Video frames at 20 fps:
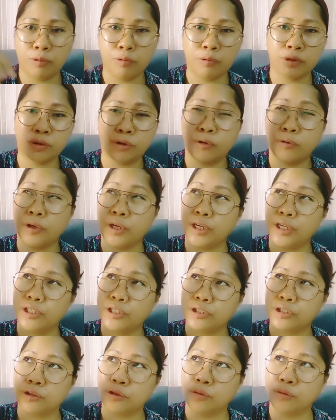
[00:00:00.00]
we will
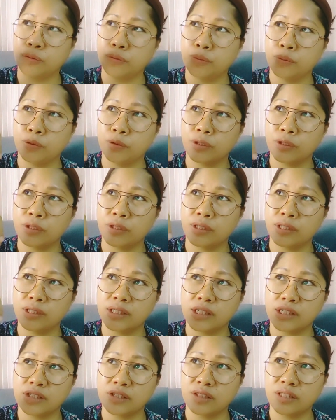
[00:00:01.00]
going to put the
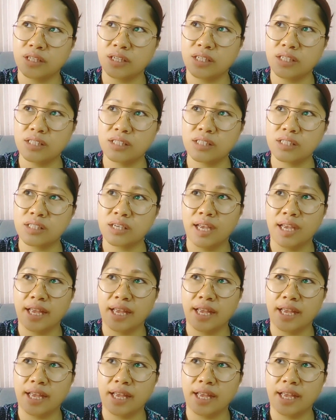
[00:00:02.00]
seasonings